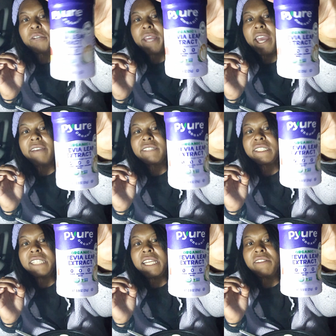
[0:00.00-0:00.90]
We have
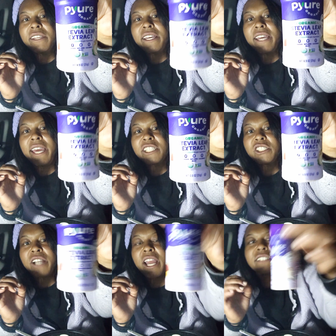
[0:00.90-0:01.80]
stevia
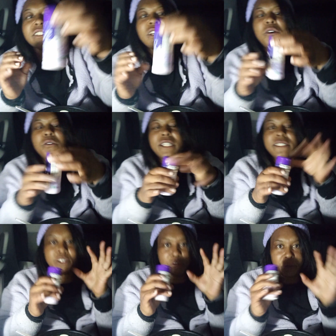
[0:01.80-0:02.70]
extract. So
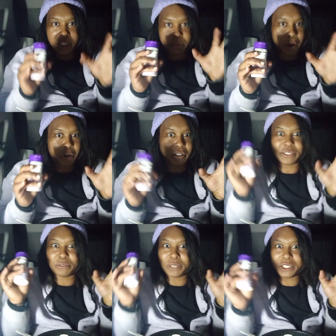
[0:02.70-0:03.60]
this is really potent.
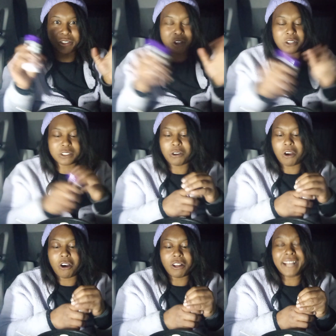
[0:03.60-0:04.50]
It's really strong. So
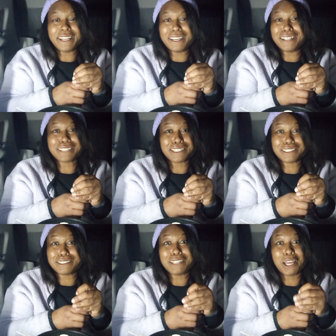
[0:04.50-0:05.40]
all I need is I
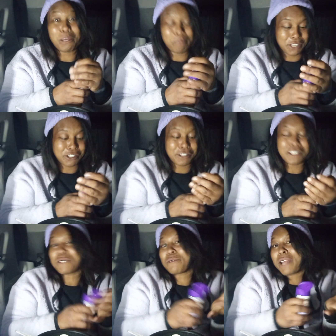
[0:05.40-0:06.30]
just need like a pinch. And
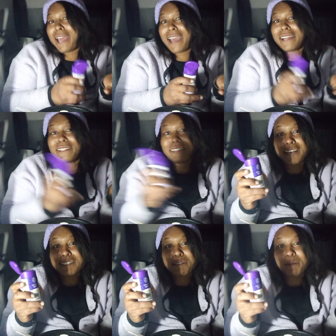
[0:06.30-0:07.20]
this is what I added
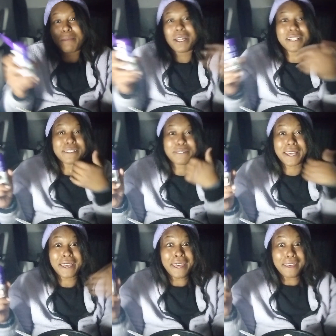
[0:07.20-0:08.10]
last time when I made it, because it was
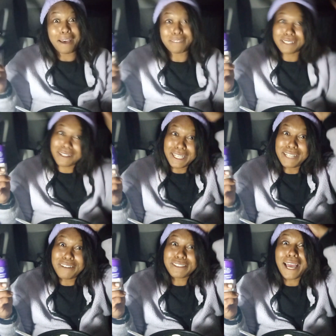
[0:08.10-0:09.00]
like I was on the
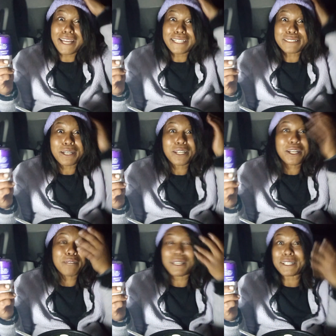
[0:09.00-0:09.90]
keto diet as
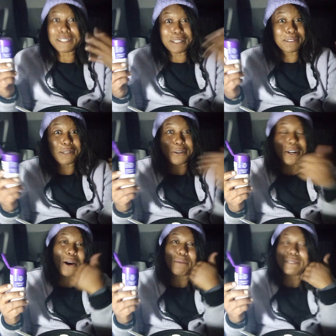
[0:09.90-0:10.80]
well. I'm on a lower carb.